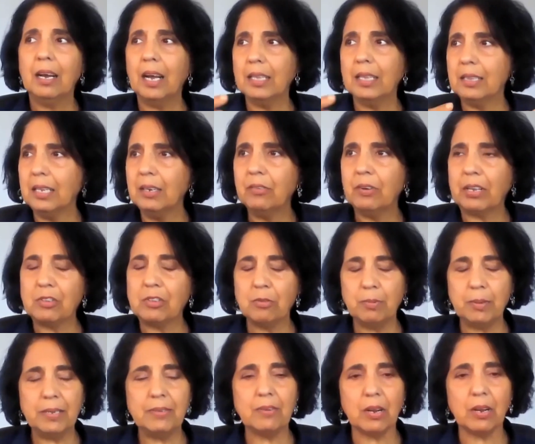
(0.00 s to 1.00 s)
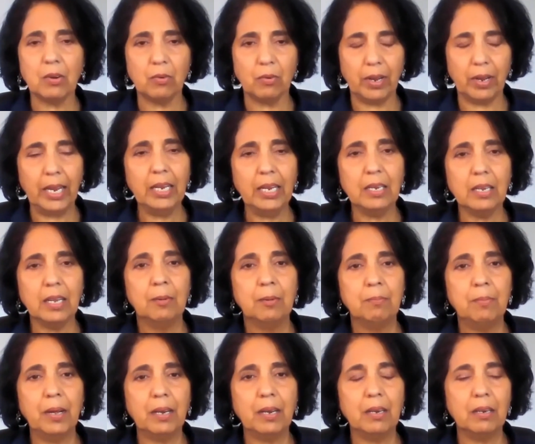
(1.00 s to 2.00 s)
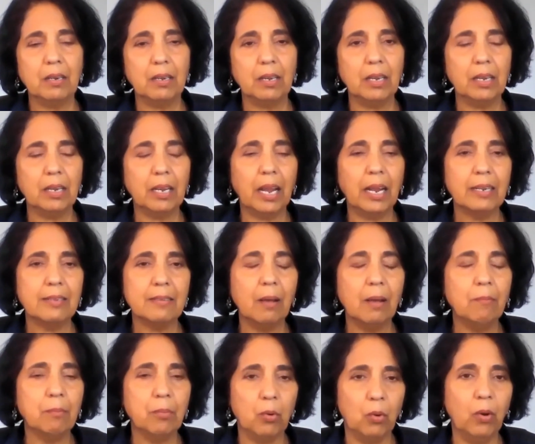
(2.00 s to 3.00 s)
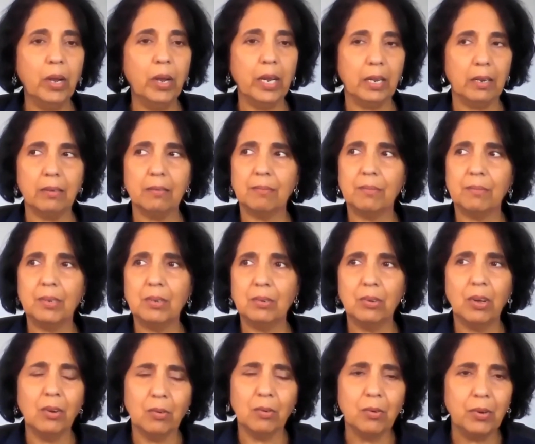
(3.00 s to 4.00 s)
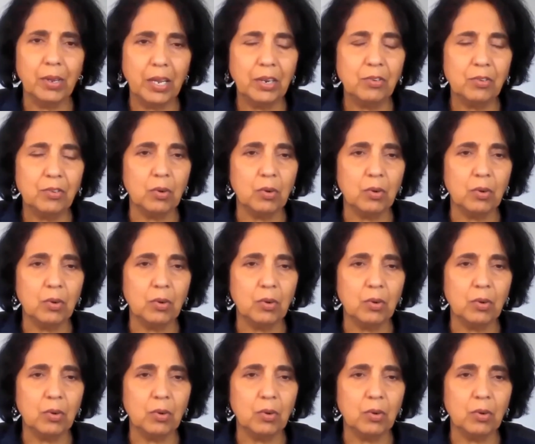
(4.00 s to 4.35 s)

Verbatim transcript: I think recipes are great, but mm-hmm. at some point you got to create